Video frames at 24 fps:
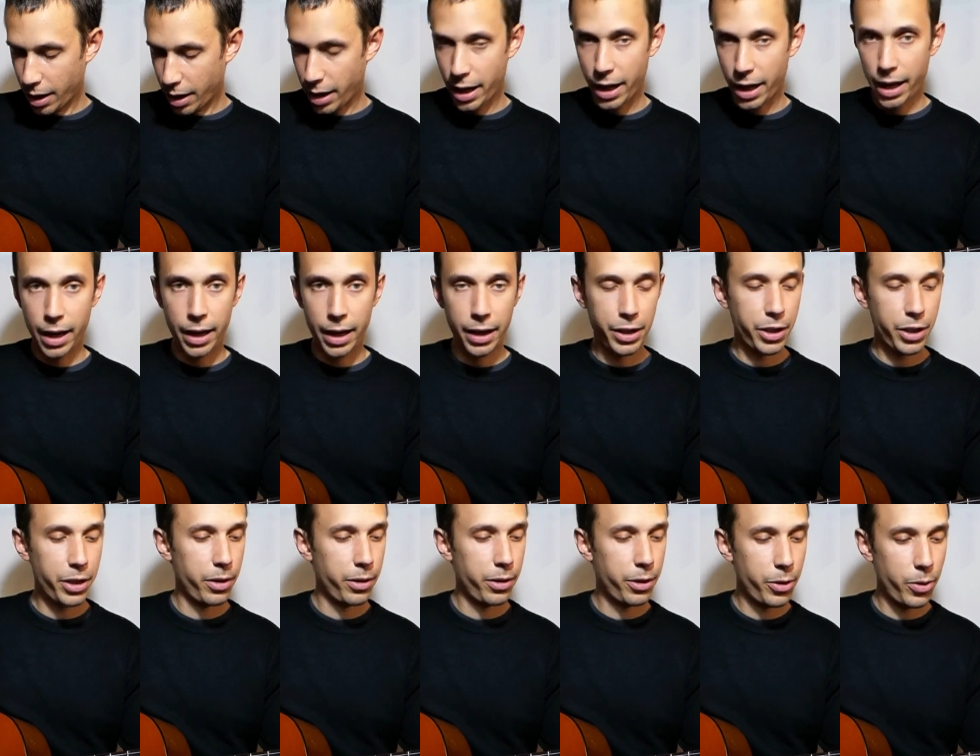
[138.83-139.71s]
I
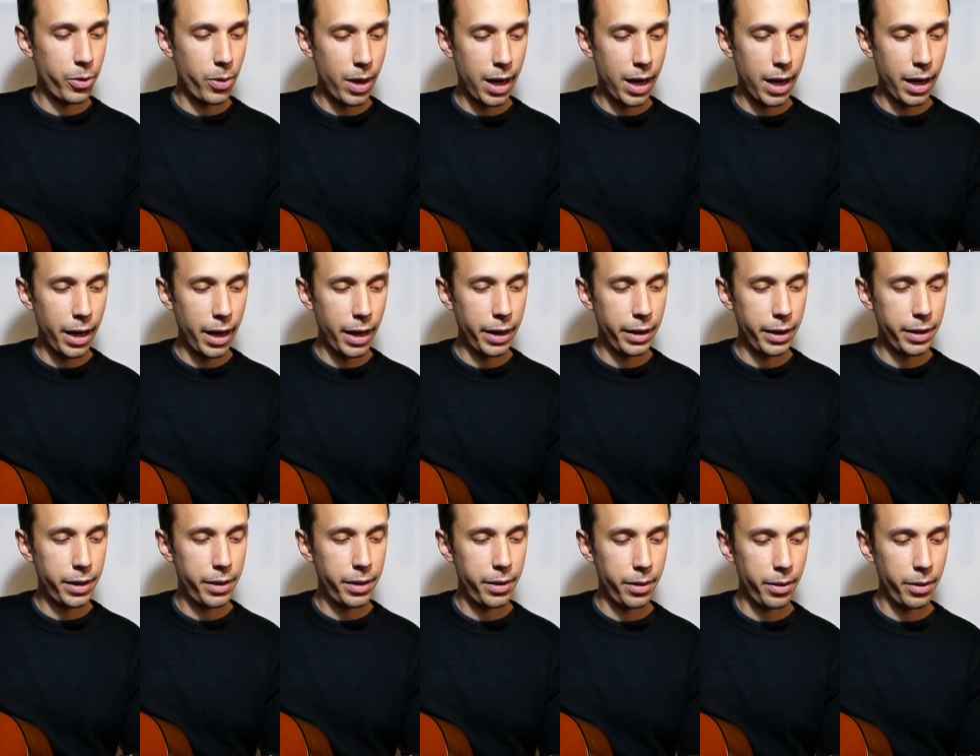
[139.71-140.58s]
should try
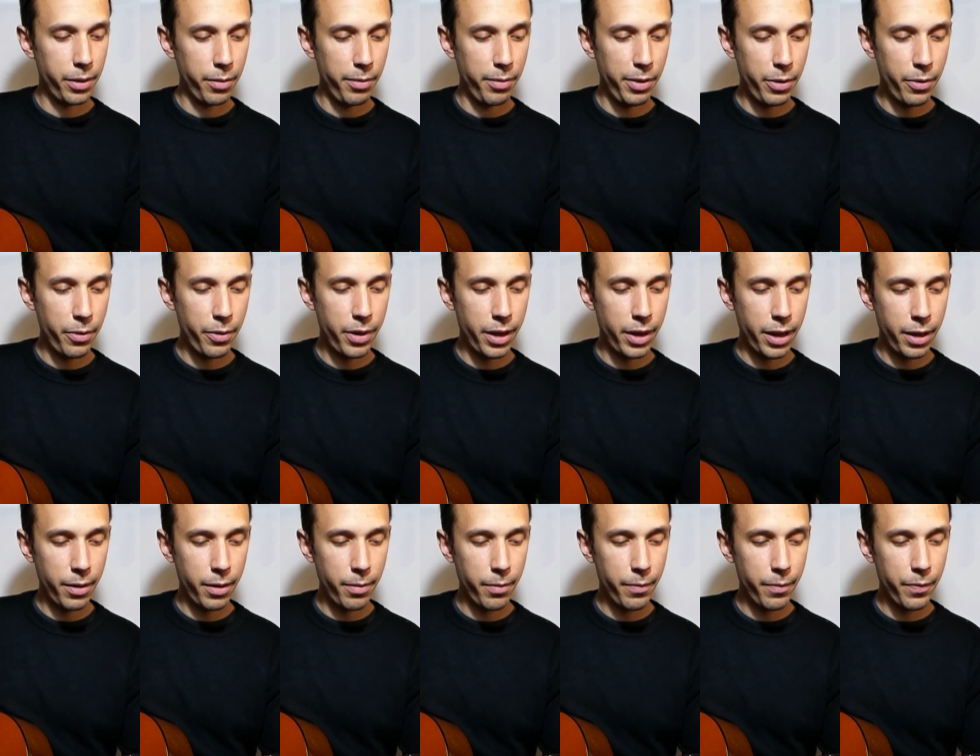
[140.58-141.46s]
to mute
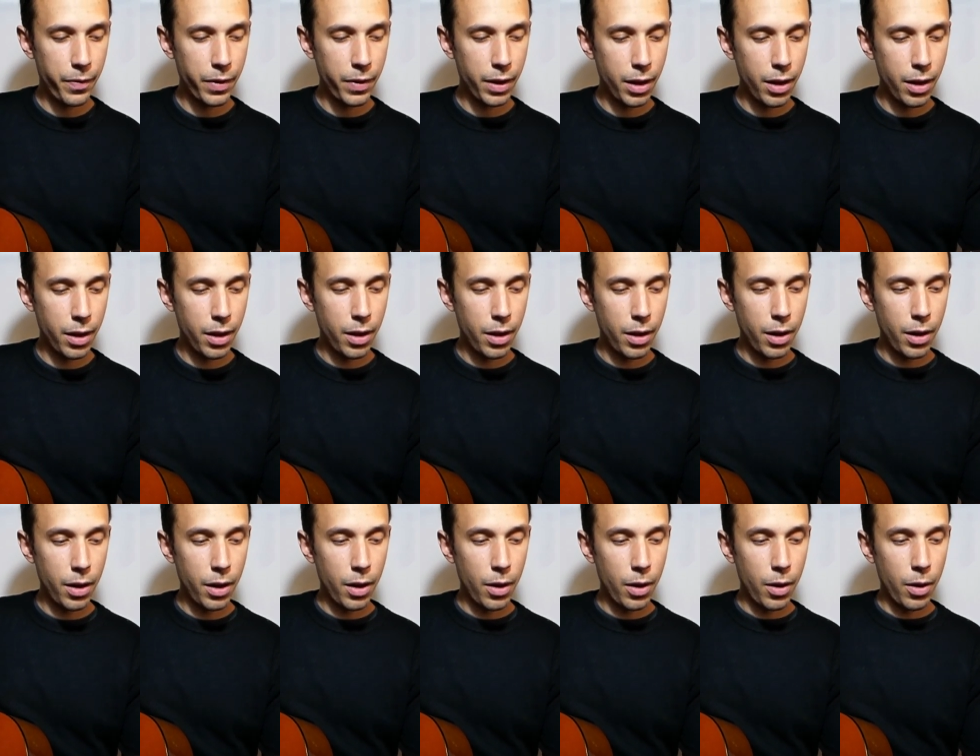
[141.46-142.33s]
them
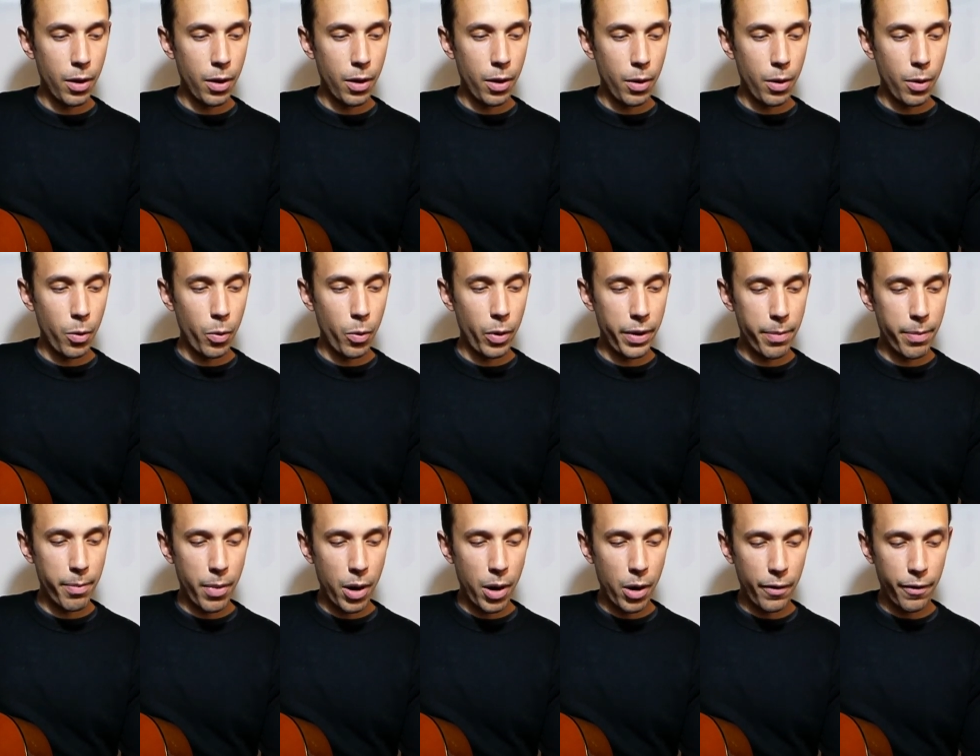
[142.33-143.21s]

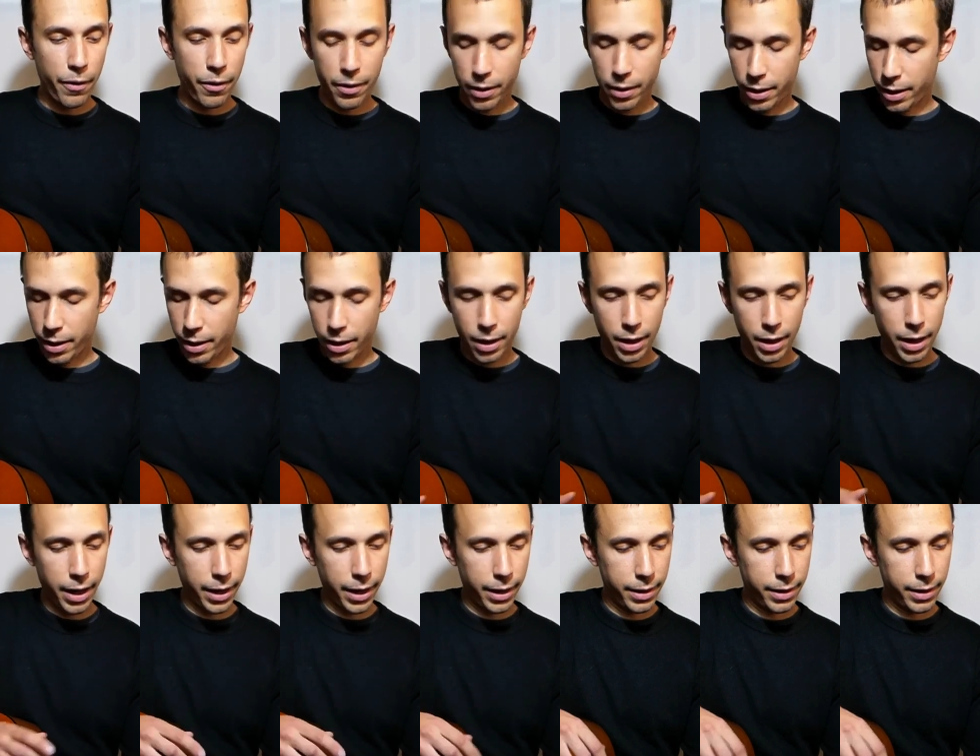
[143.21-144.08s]
with both
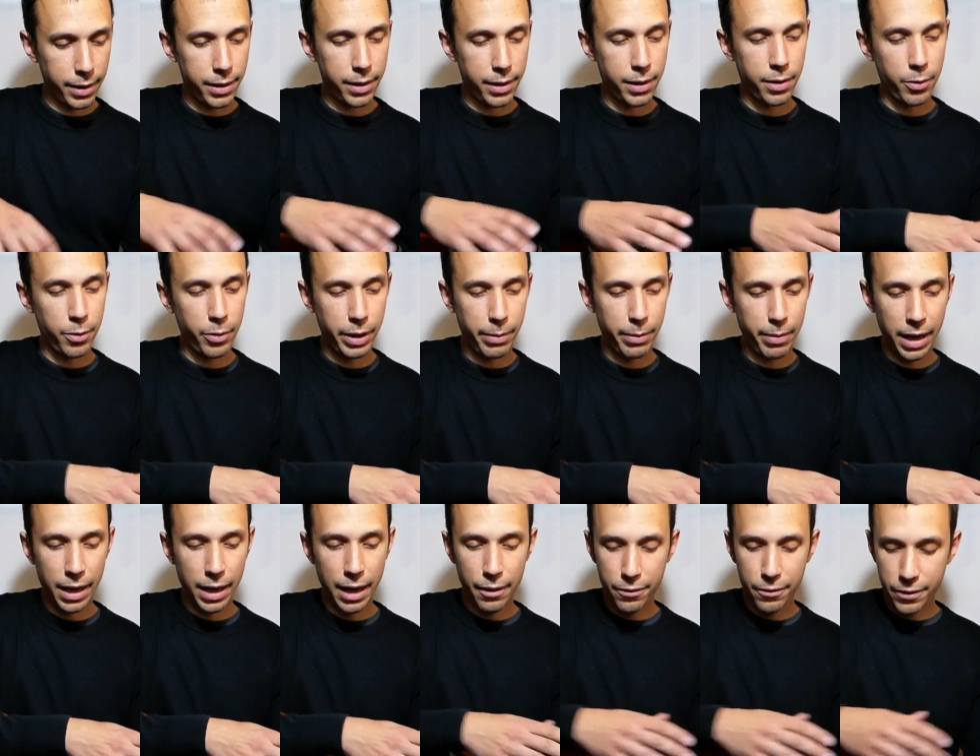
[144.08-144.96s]
hands, with
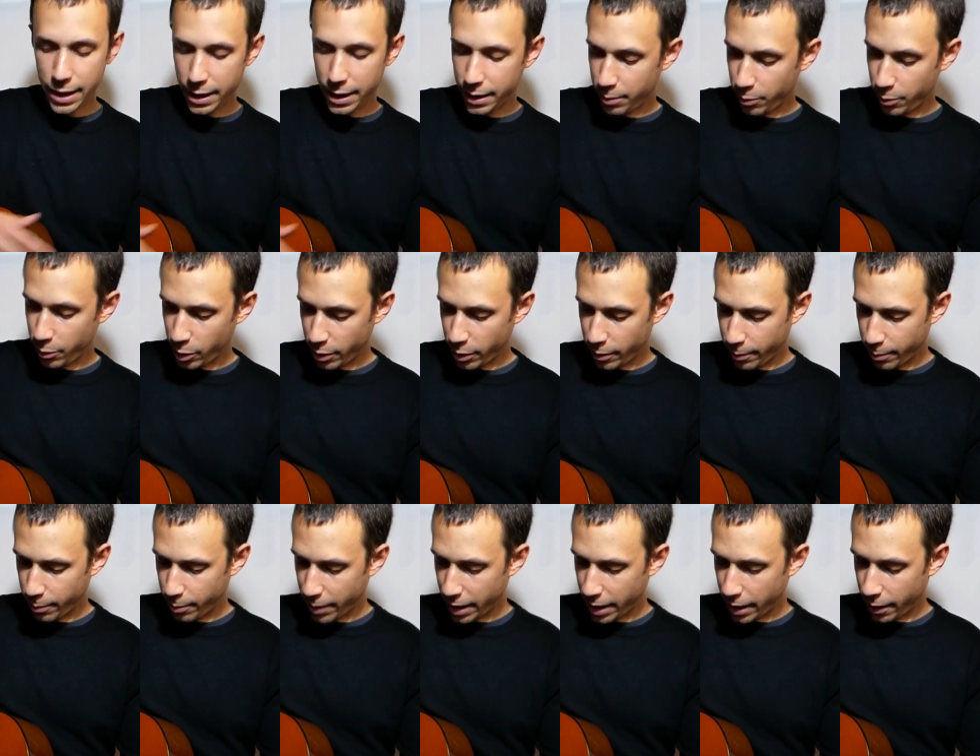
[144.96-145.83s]
my left hand and
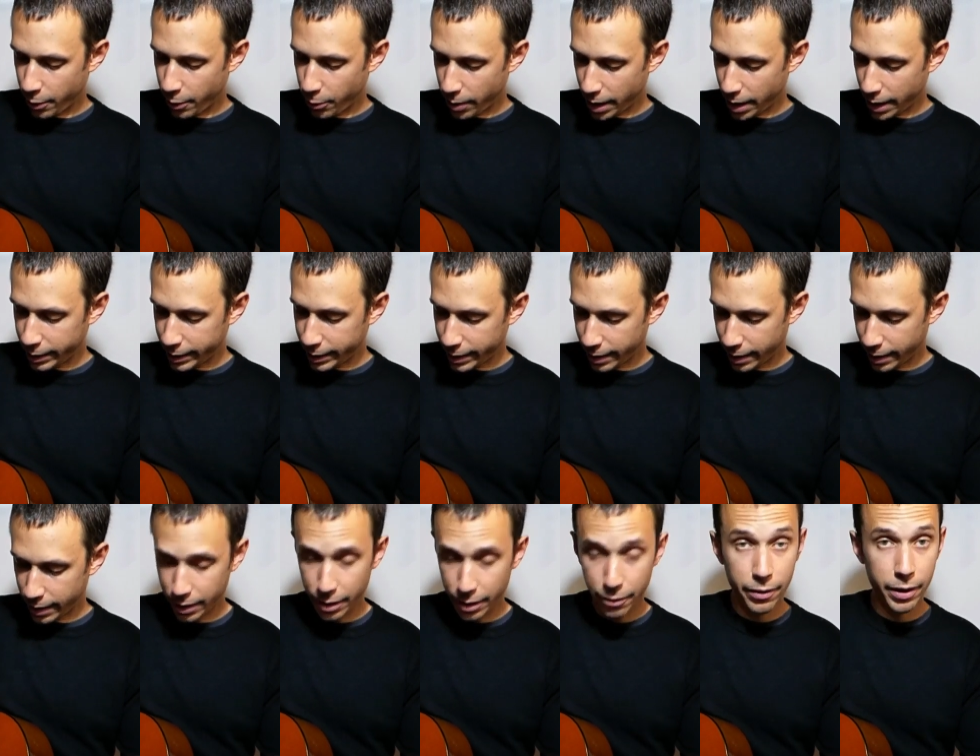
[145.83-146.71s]
with my right
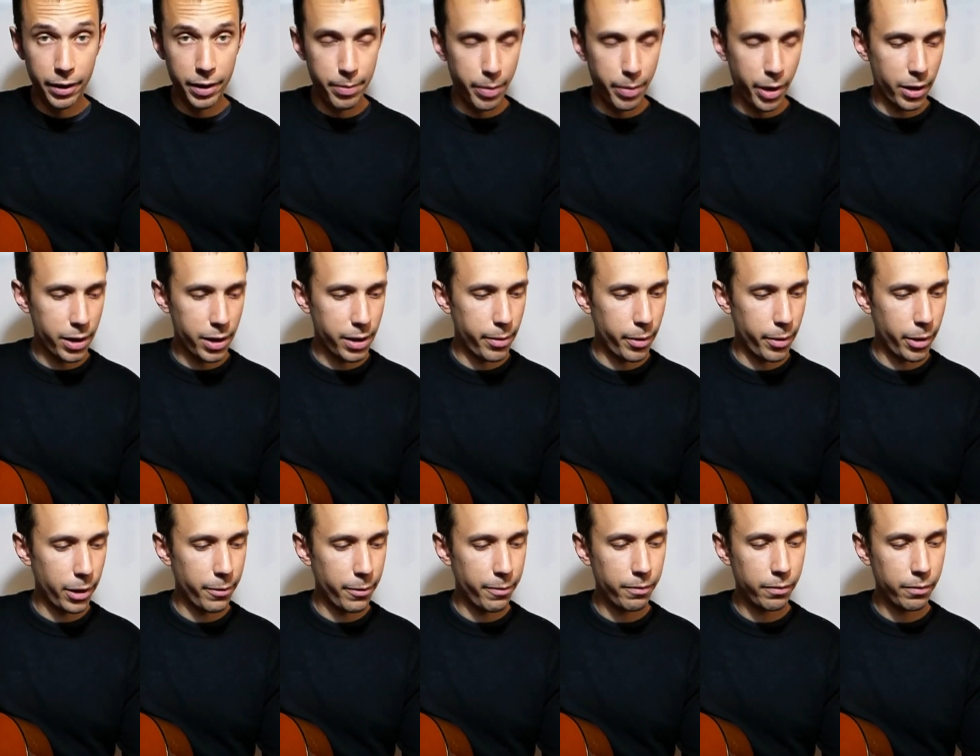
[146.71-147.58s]
hand if it's
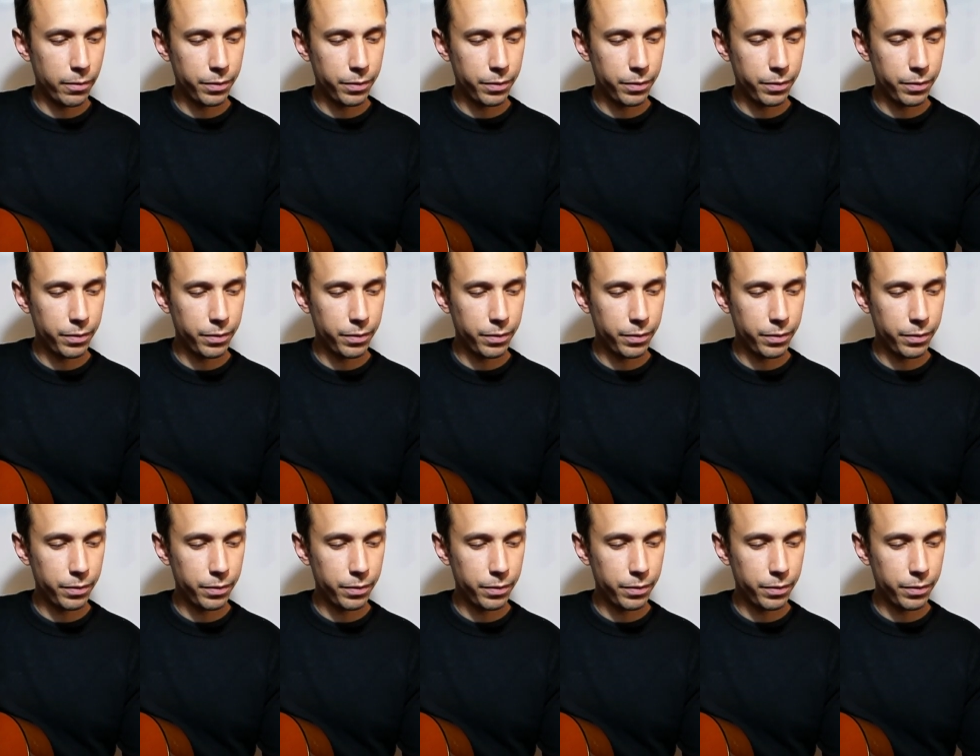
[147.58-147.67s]
possible.